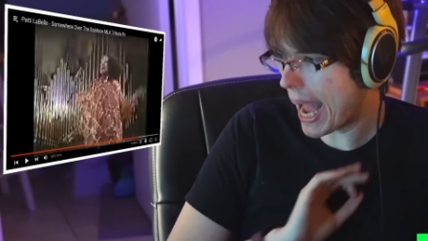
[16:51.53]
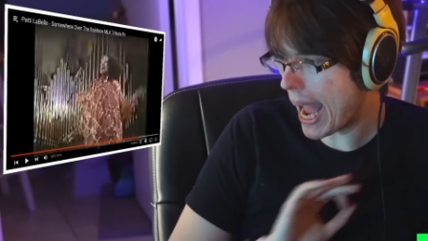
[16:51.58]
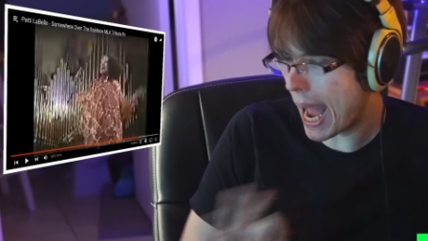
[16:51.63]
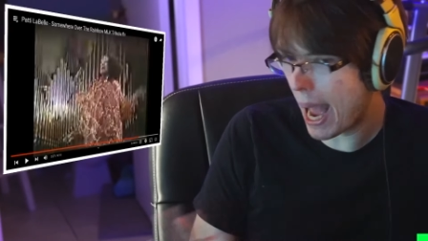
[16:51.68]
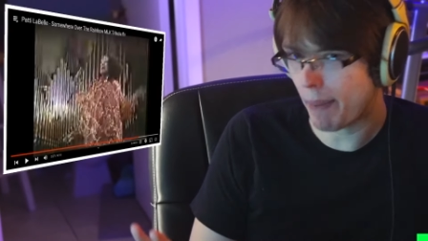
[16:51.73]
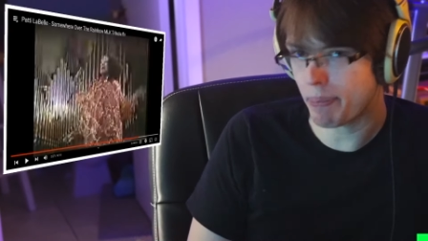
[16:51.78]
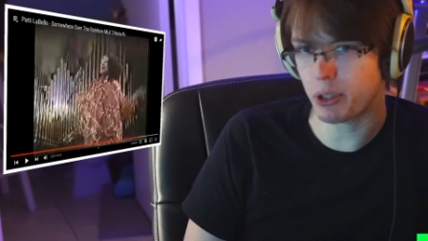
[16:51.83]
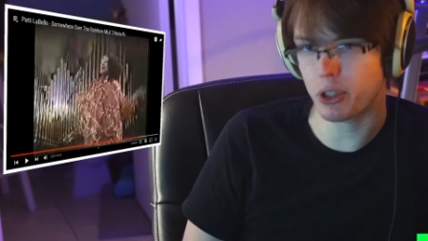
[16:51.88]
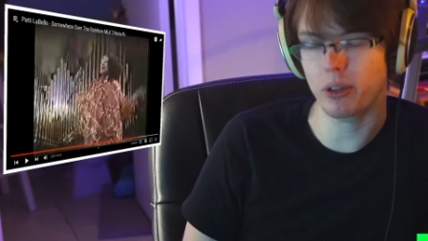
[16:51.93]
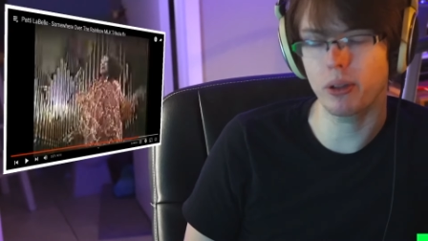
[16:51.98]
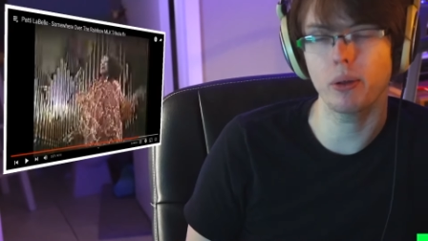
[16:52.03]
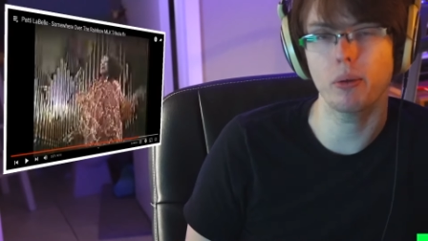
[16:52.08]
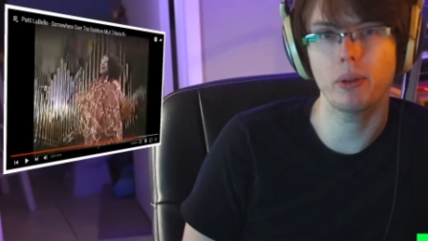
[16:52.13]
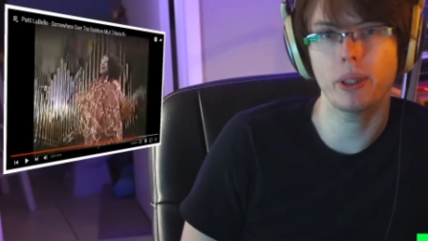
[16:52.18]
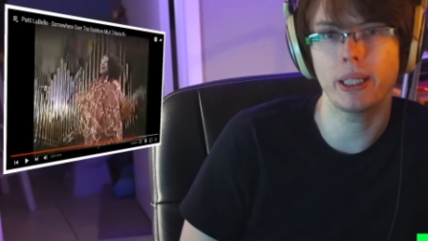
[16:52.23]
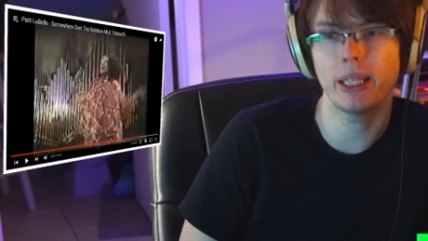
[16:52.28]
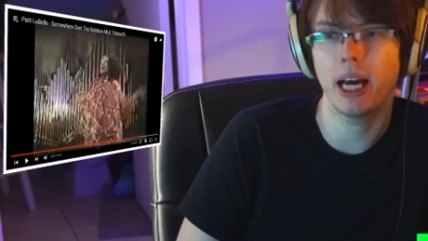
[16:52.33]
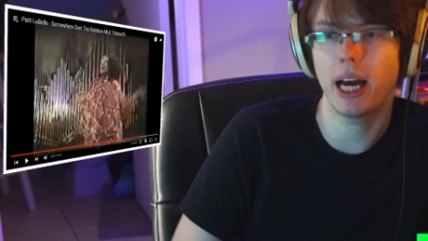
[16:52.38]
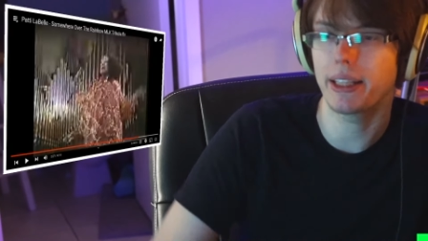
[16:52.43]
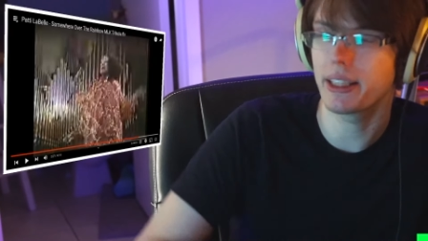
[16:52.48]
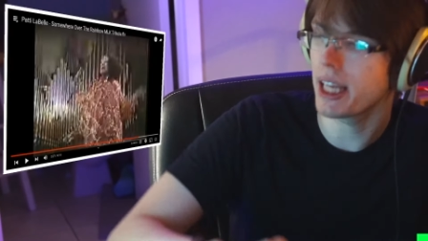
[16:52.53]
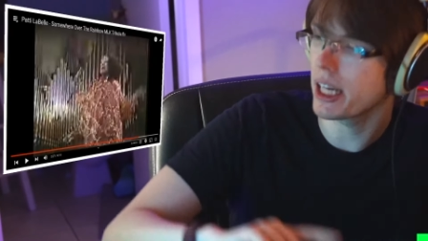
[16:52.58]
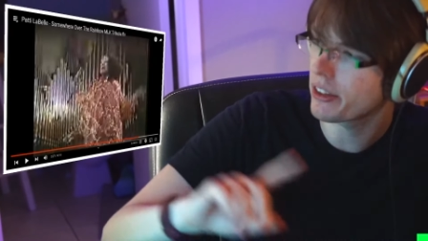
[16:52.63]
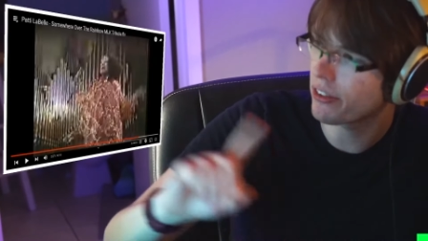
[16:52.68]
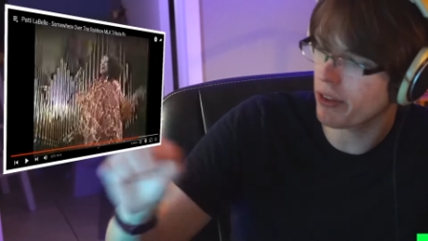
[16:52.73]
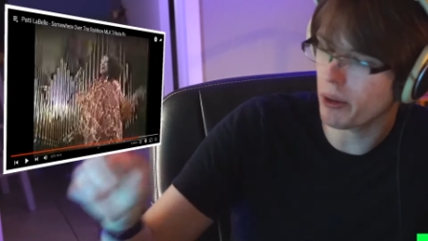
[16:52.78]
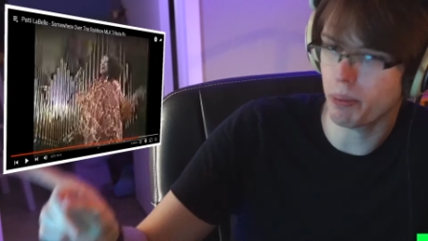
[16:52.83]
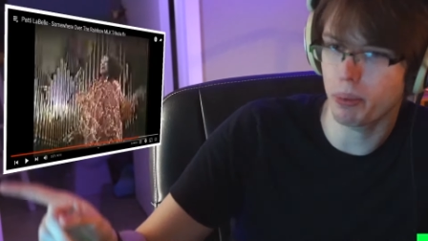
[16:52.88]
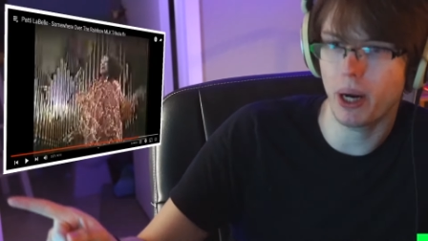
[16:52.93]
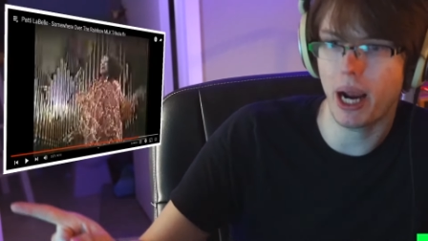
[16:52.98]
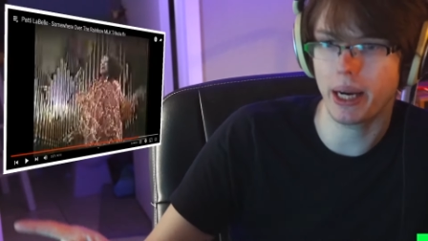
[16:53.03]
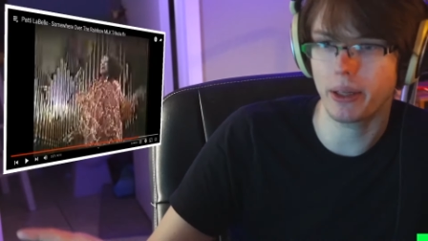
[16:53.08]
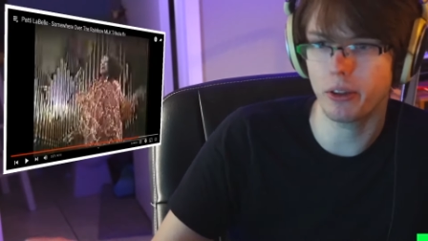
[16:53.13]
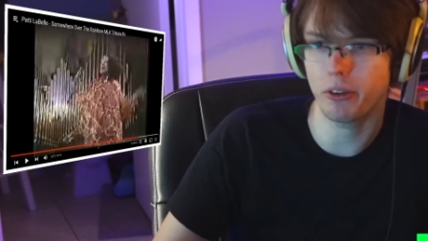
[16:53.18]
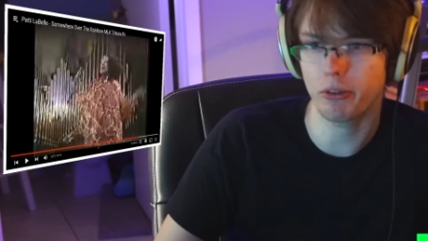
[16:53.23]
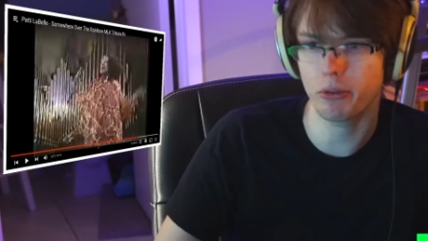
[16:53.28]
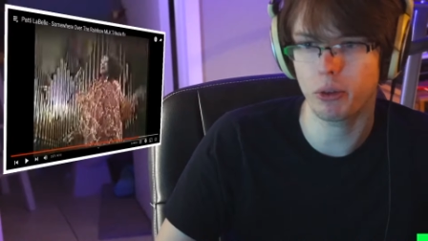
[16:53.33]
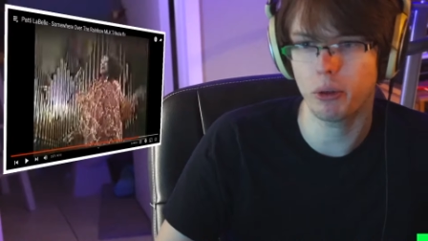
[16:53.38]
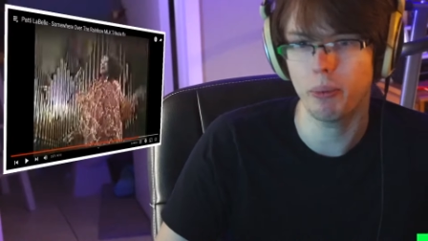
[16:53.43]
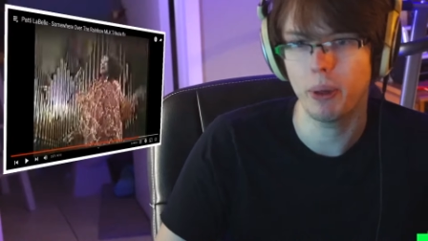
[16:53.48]
Absolutely not. That's the
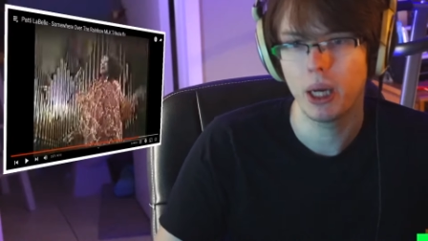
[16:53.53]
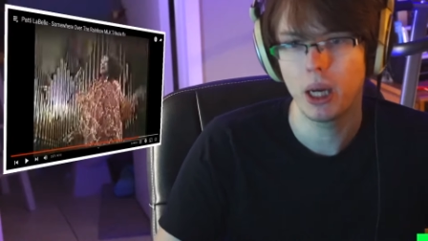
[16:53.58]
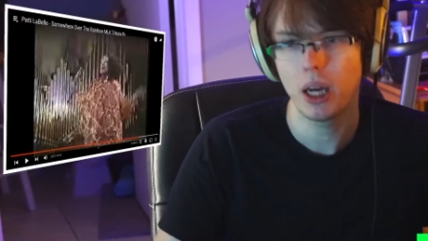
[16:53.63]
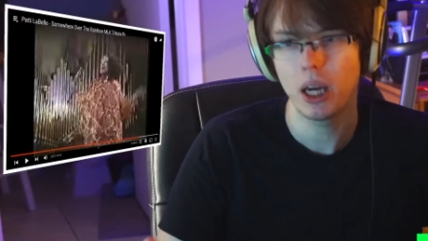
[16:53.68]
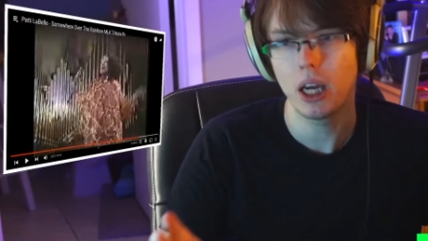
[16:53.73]
practice room.